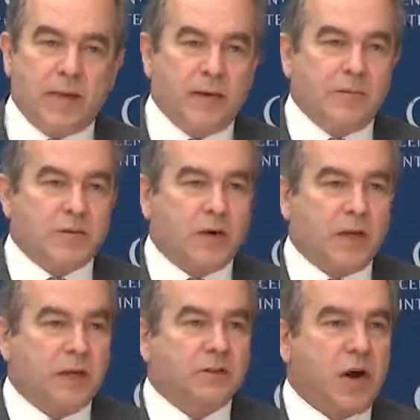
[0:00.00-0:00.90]
the Admiral's
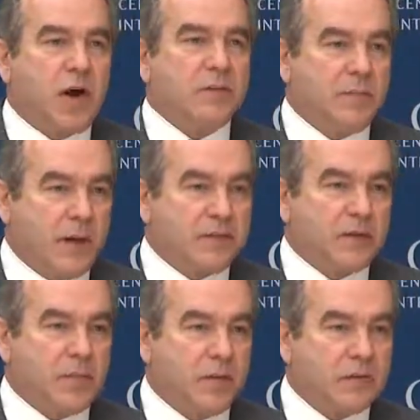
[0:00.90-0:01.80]
already talked about
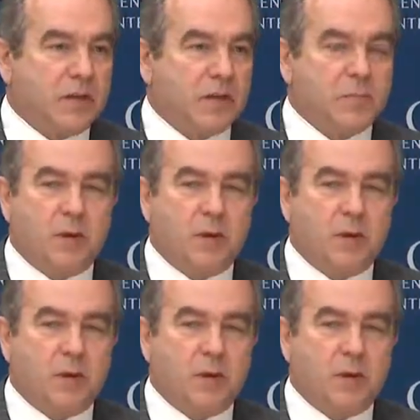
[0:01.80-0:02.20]
some of those things,